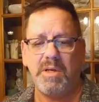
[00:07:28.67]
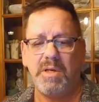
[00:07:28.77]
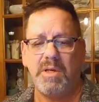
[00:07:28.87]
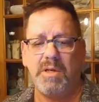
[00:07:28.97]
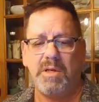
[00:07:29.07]

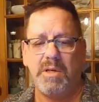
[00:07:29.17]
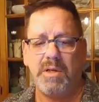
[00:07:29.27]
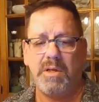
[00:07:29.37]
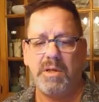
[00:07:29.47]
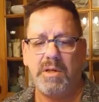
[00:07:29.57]

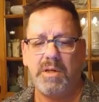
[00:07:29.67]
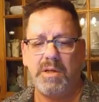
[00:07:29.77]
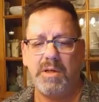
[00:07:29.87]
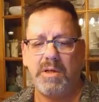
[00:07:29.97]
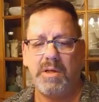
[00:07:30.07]

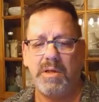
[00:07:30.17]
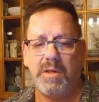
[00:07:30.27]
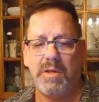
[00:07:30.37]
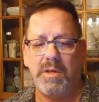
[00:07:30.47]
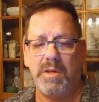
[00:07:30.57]

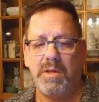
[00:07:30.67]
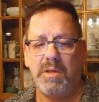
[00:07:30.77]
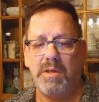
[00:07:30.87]
No one is speaking in this clip.